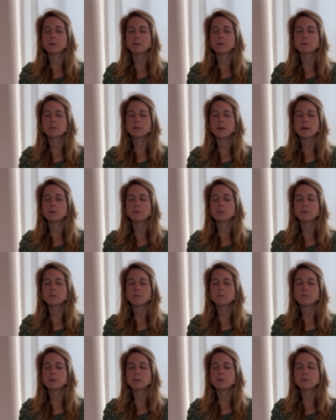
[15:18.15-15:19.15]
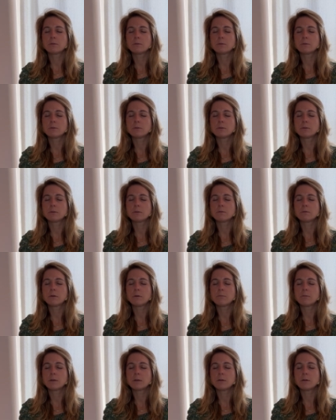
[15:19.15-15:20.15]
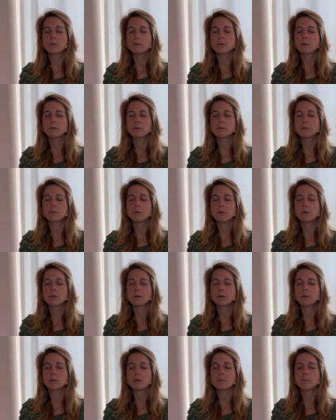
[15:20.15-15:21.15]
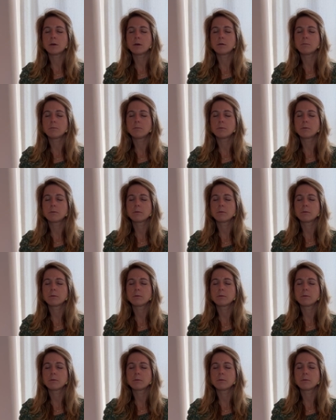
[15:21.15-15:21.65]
these natural resources from the earth, drawing them up.